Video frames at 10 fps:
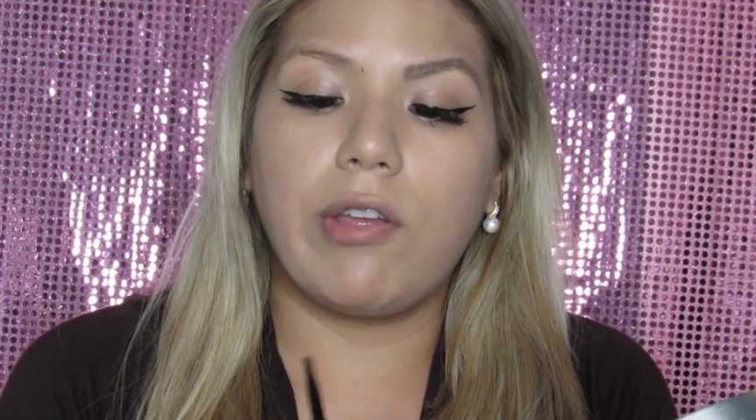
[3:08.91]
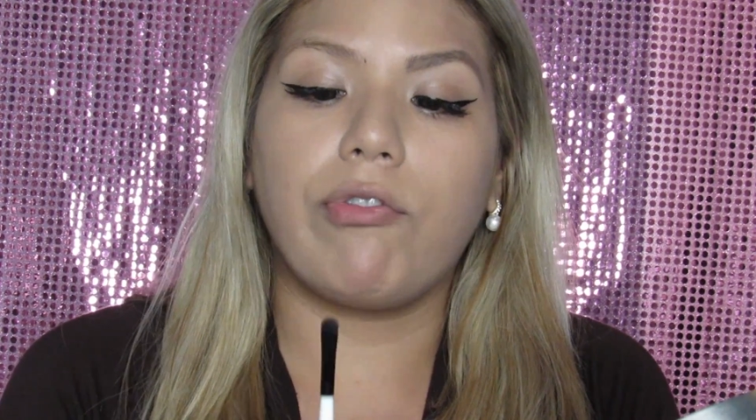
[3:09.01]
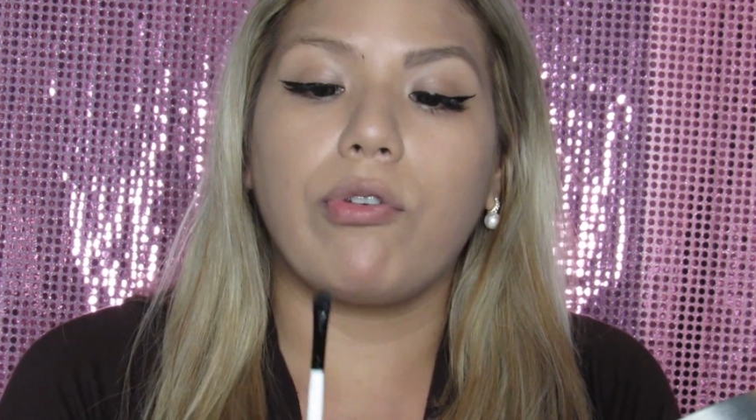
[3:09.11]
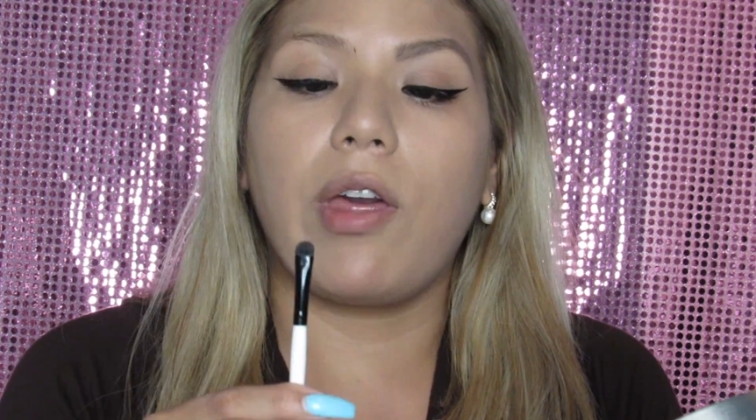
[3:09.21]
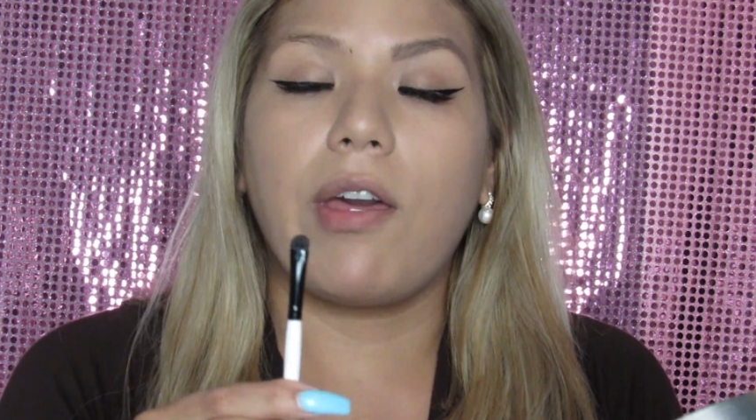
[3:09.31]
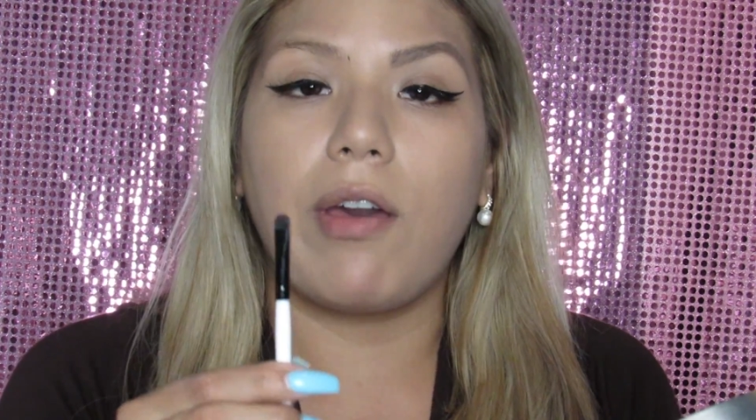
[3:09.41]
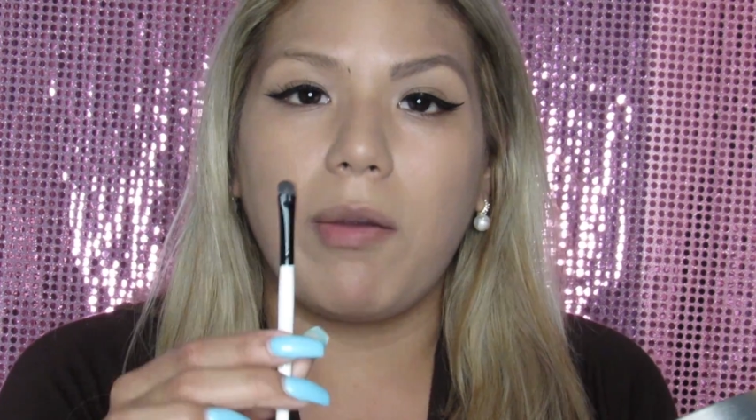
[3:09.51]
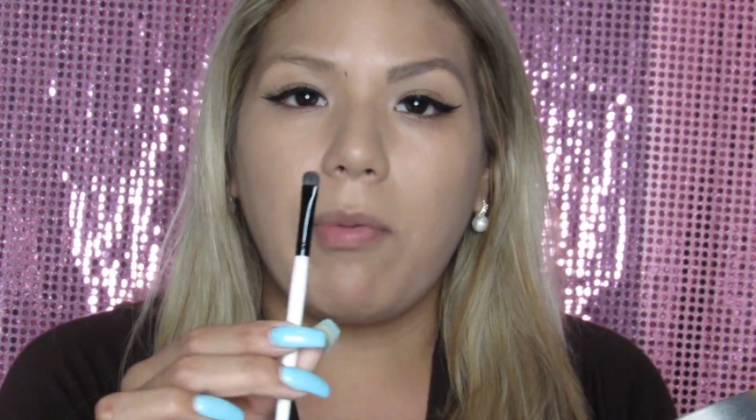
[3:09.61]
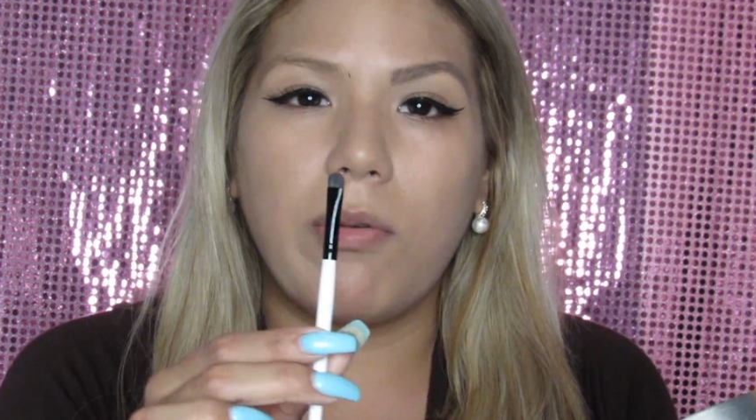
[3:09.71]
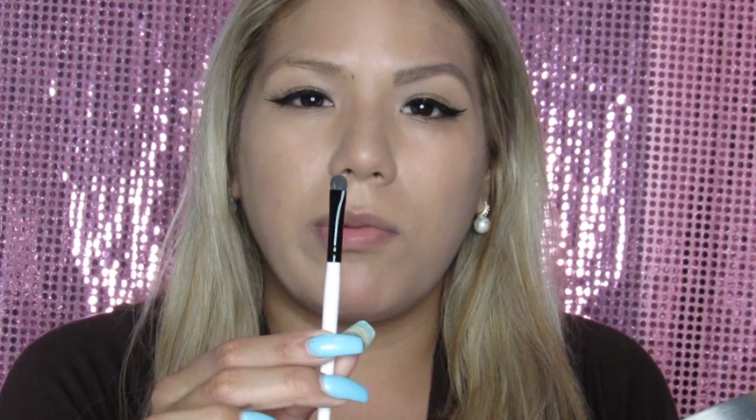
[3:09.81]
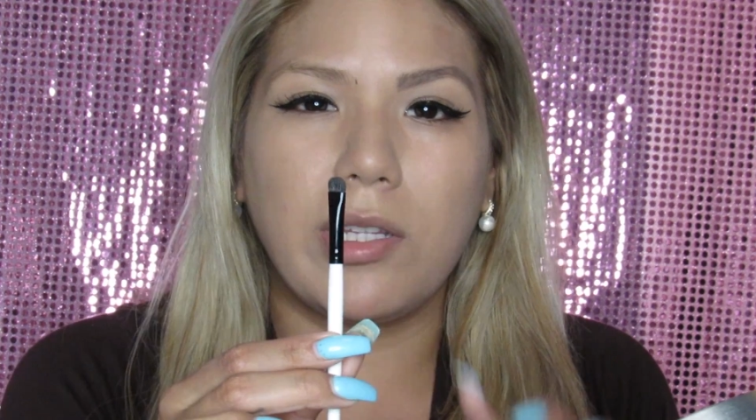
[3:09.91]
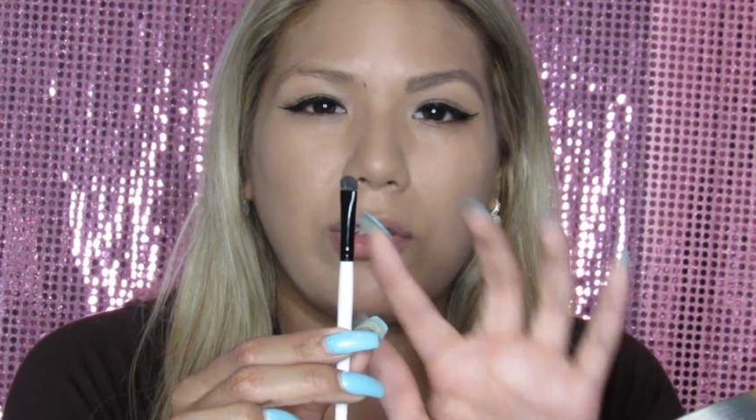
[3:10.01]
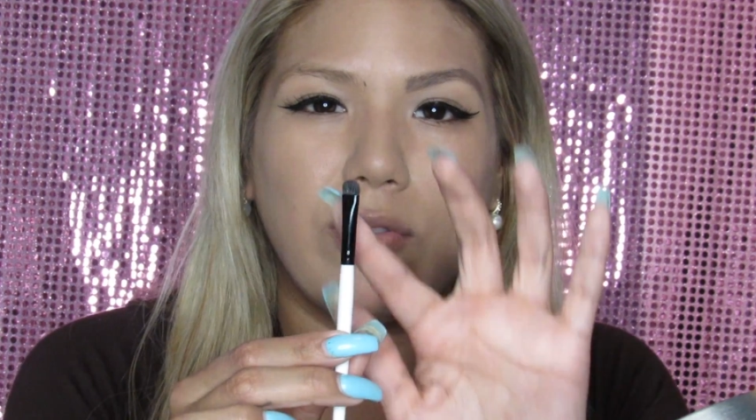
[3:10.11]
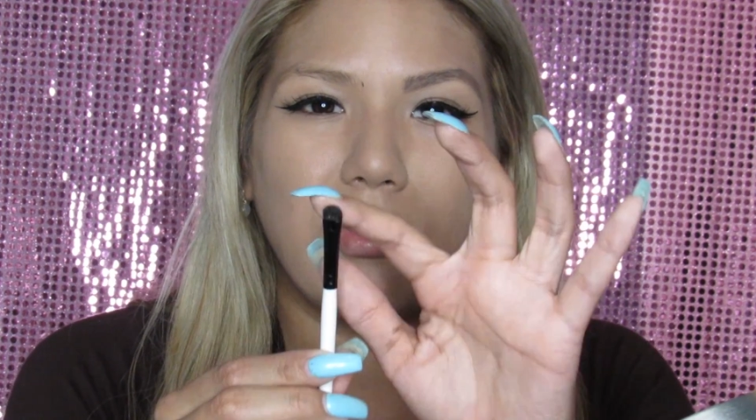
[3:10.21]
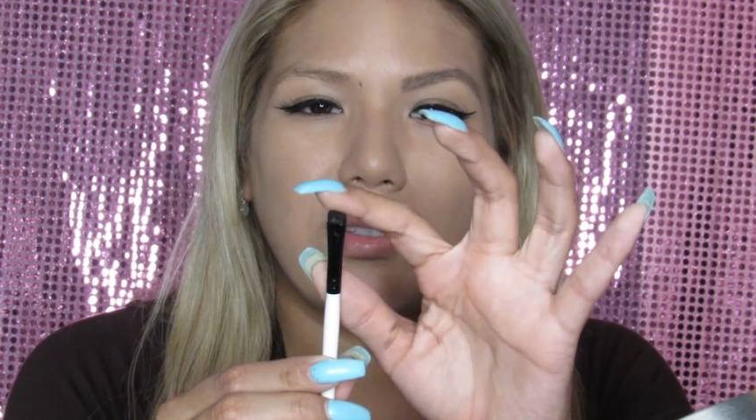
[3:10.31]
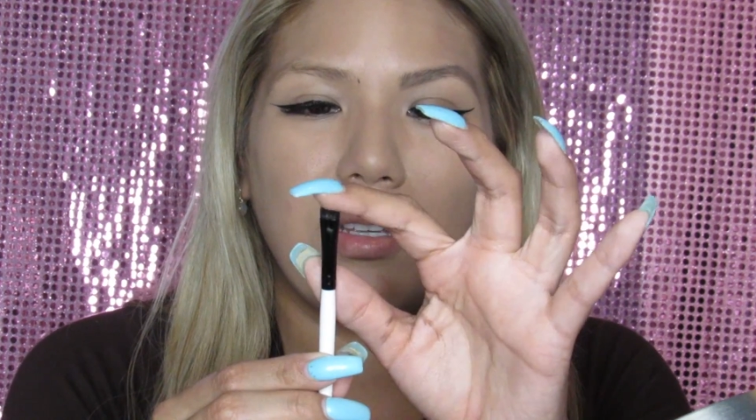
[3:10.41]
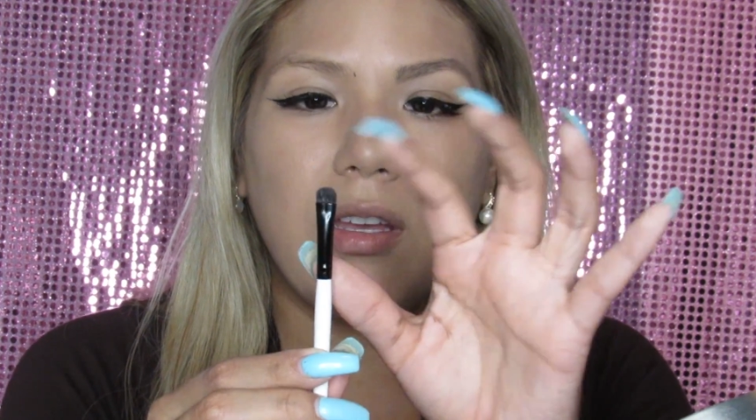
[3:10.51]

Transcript: light strokes, light hair